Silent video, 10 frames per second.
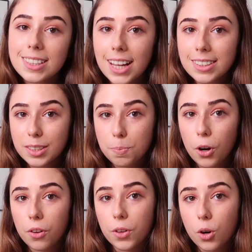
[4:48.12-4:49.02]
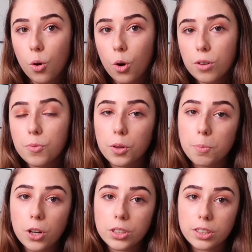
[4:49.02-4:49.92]
class is part of the core for the
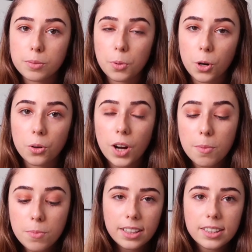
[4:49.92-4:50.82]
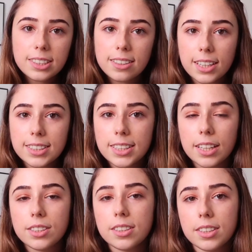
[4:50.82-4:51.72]
politics program. I think this class
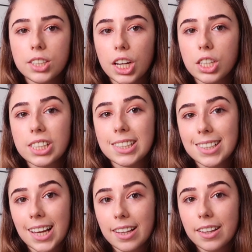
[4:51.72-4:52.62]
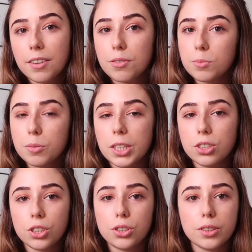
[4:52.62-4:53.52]
tends to change slightly from
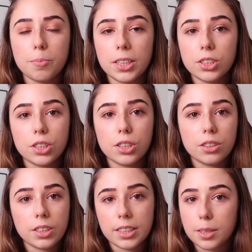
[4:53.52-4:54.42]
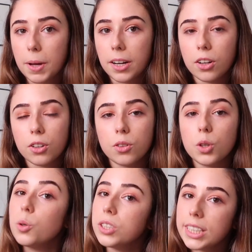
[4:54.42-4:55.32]
semester to semester, like depending on
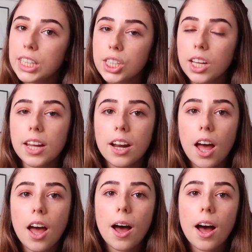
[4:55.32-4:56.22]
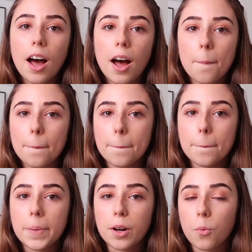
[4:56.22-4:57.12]
who is teaching it.
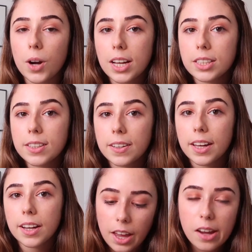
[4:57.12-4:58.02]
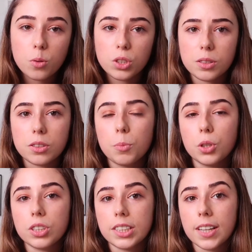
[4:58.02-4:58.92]
But when I took it, it was
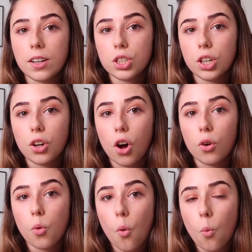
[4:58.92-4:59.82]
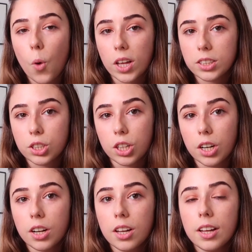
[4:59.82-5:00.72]
mostly centered on
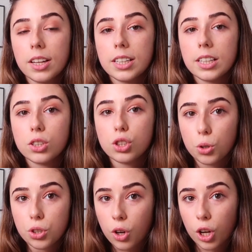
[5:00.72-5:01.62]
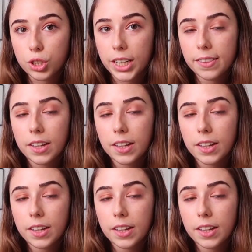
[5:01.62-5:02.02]
Western social contract